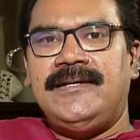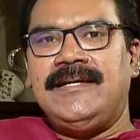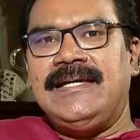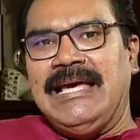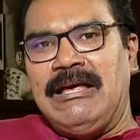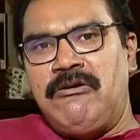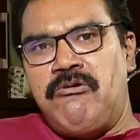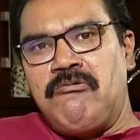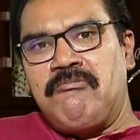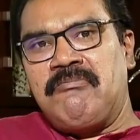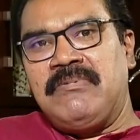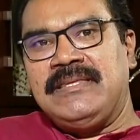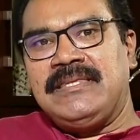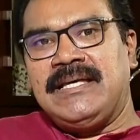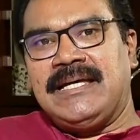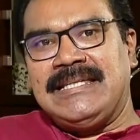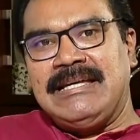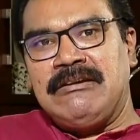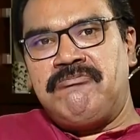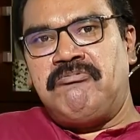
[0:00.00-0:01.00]
He, along with
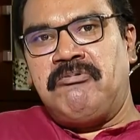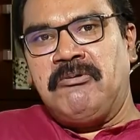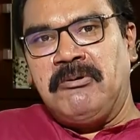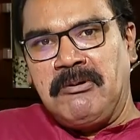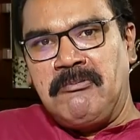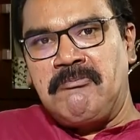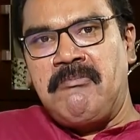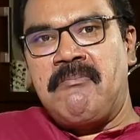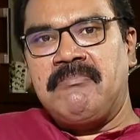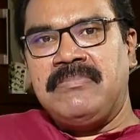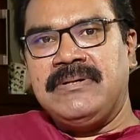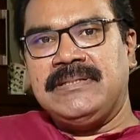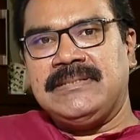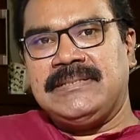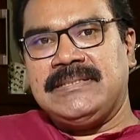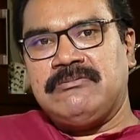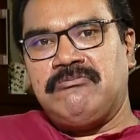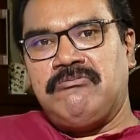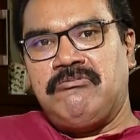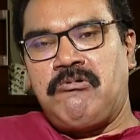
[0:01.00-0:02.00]
other four
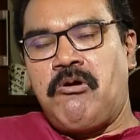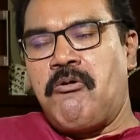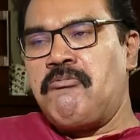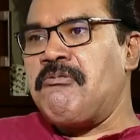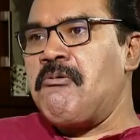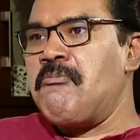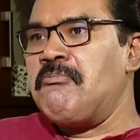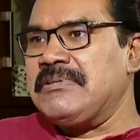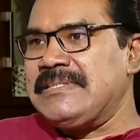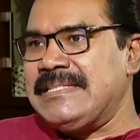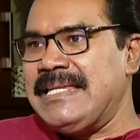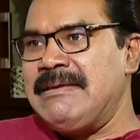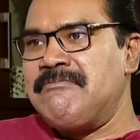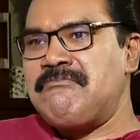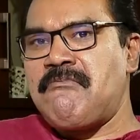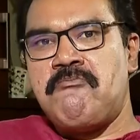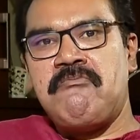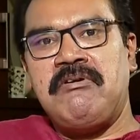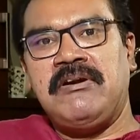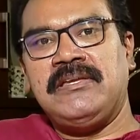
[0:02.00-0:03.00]
members of the Muslim
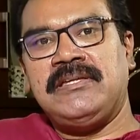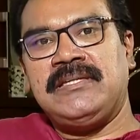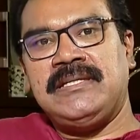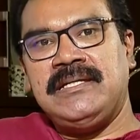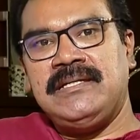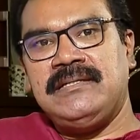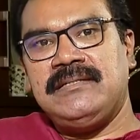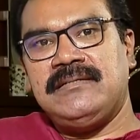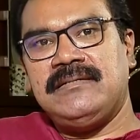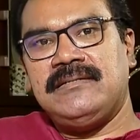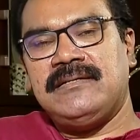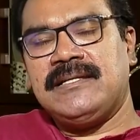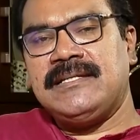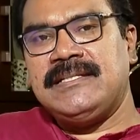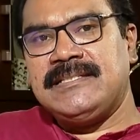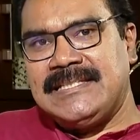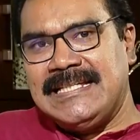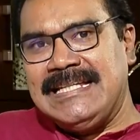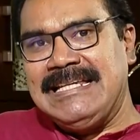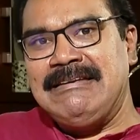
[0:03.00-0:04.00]
community,
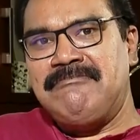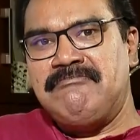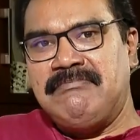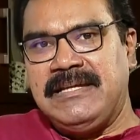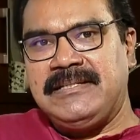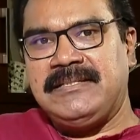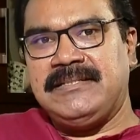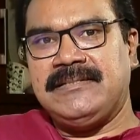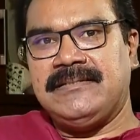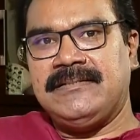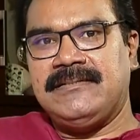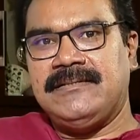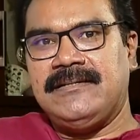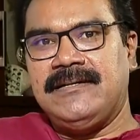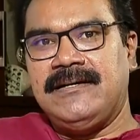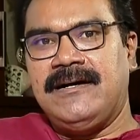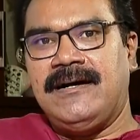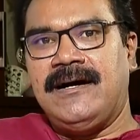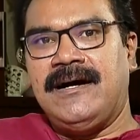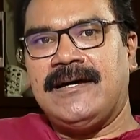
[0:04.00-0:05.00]
recently met
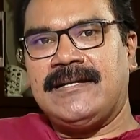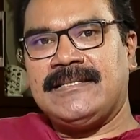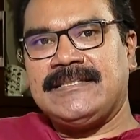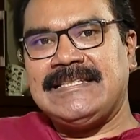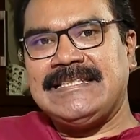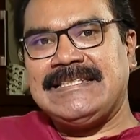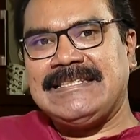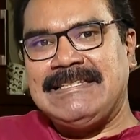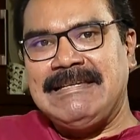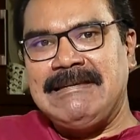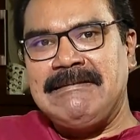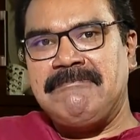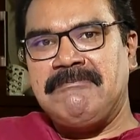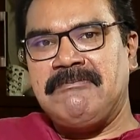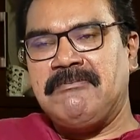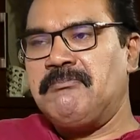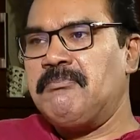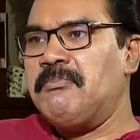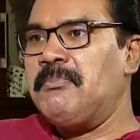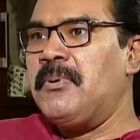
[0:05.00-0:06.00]
RSS Chief
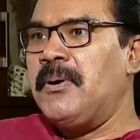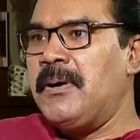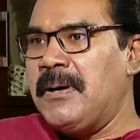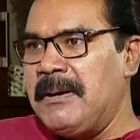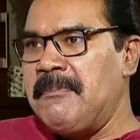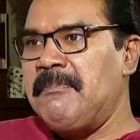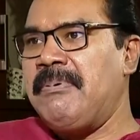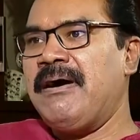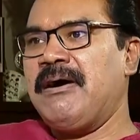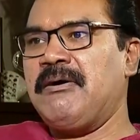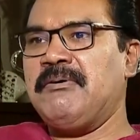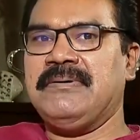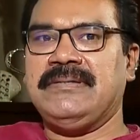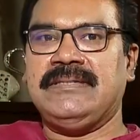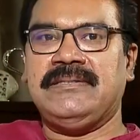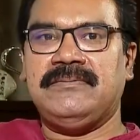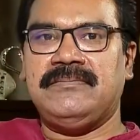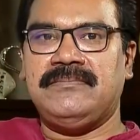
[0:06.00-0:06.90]
Mohan Bhagwat.